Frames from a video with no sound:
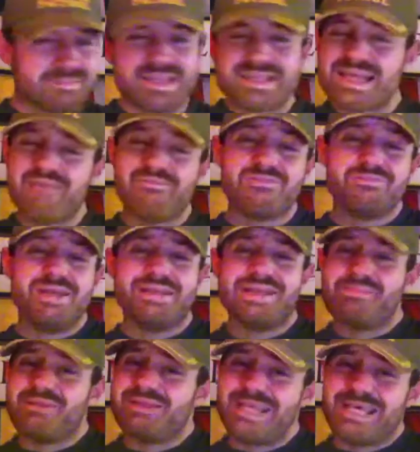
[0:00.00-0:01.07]
it's not for me,
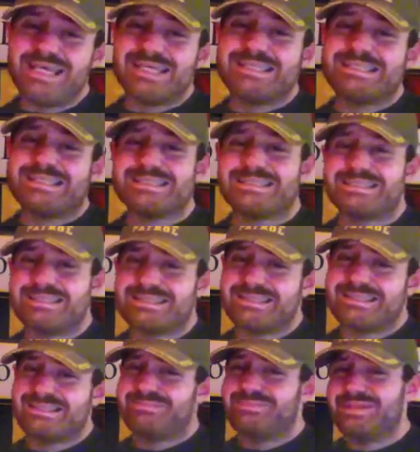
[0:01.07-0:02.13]
not my thing.
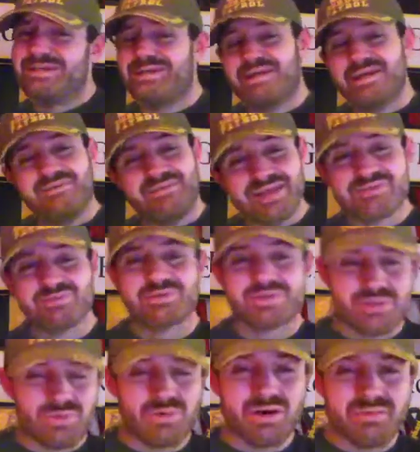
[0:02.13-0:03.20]
But if that's
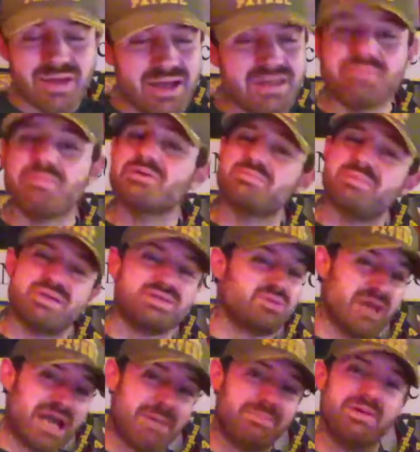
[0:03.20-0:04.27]
what you want, man, it makes
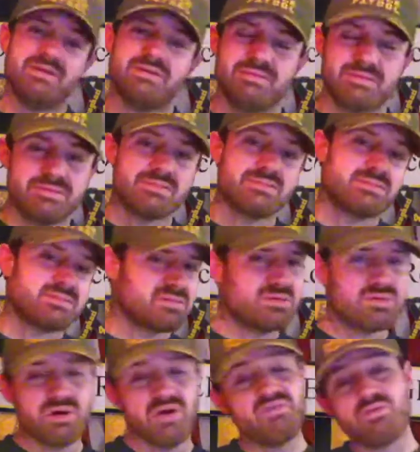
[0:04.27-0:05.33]
you happy,
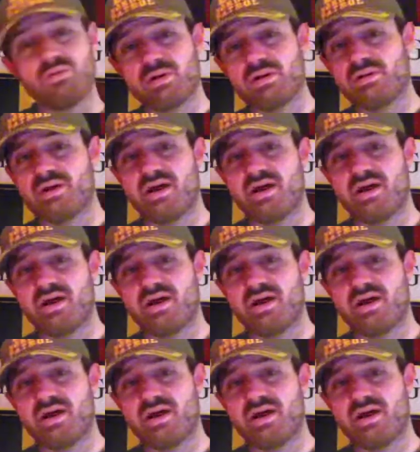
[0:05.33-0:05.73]
to go for it.